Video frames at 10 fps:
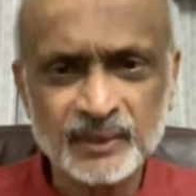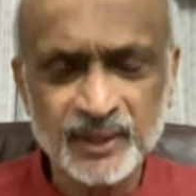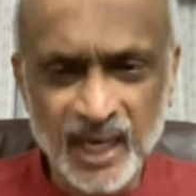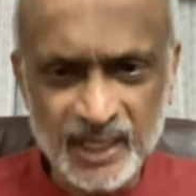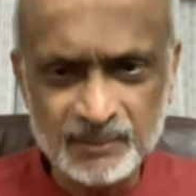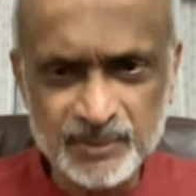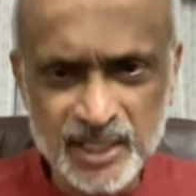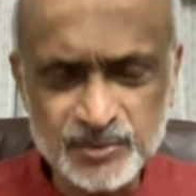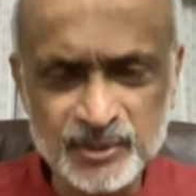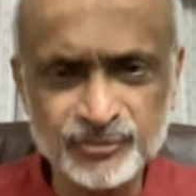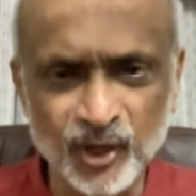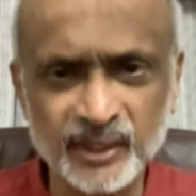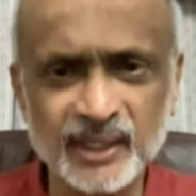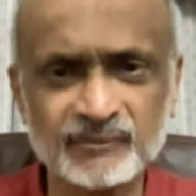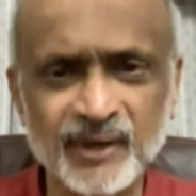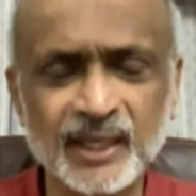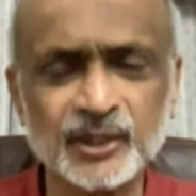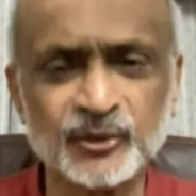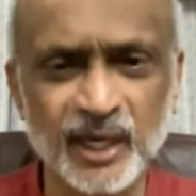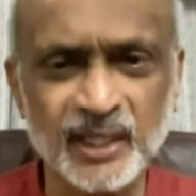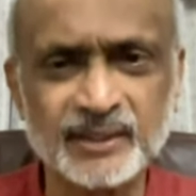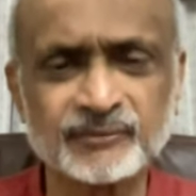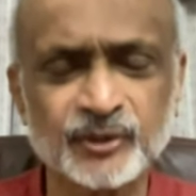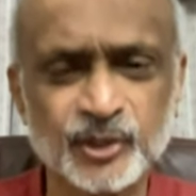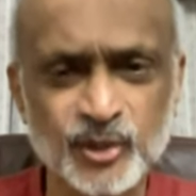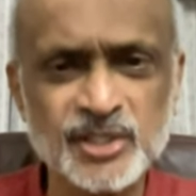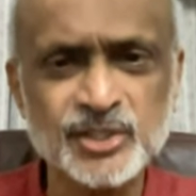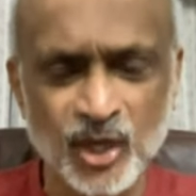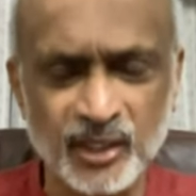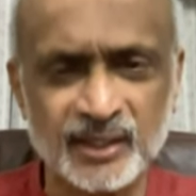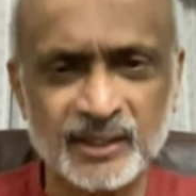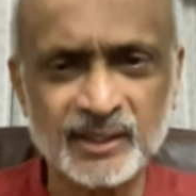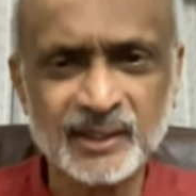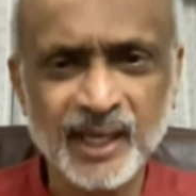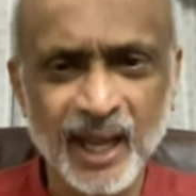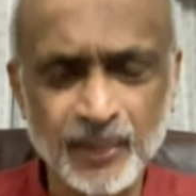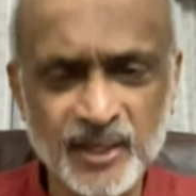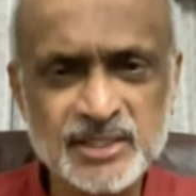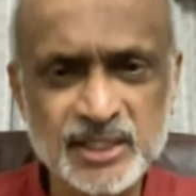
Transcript: the RMB has been falling in value relative to the US dollar, and their